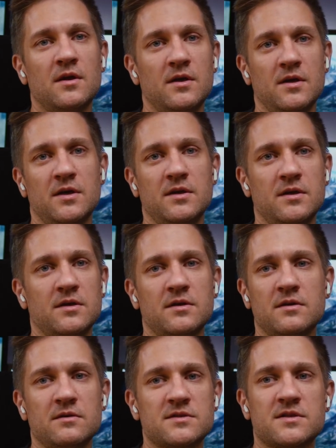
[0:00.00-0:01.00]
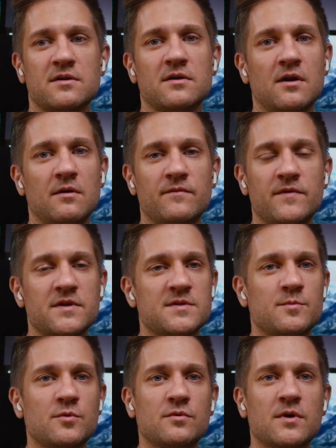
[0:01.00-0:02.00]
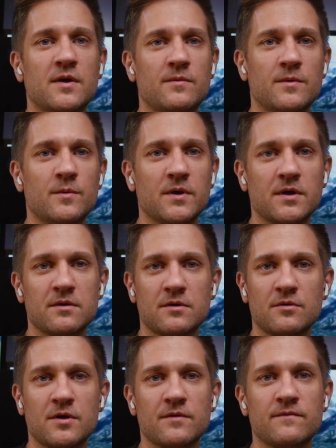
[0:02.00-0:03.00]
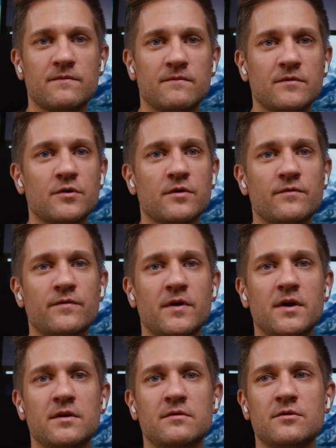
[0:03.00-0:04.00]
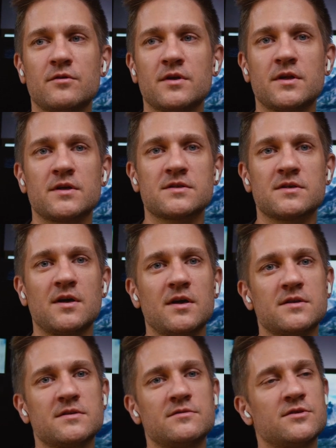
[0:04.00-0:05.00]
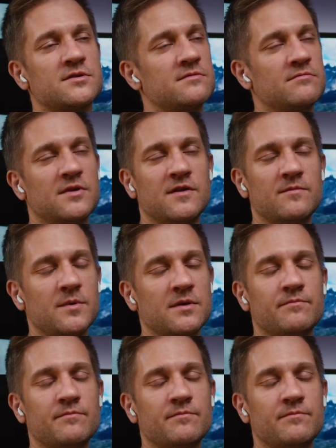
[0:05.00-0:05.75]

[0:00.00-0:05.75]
Any Instagram, Facebook, everywhere you can find. You can ask guys, just give me